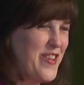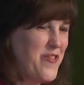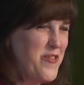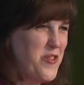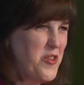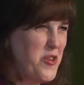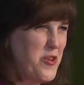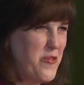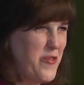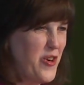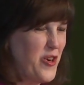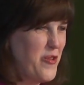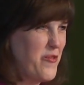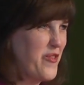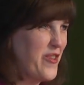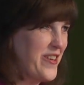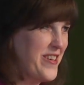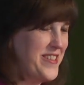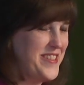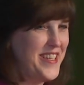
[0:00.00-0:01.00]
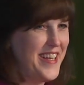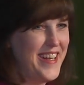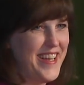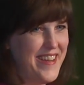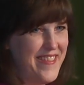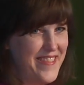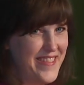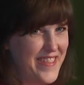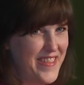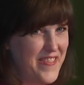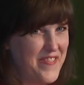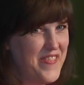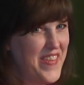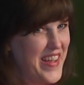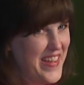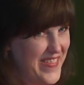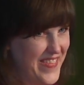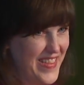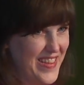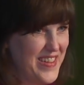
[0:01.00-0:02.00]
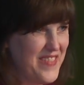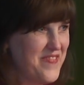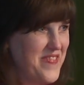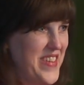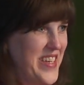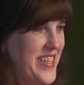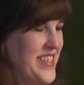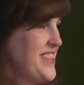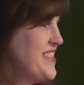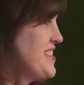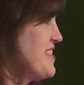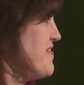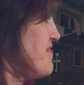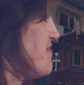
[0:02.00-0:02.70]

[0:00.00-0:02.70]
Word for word: I wanted Herb Kirsh to know, don't mess with Little Miss.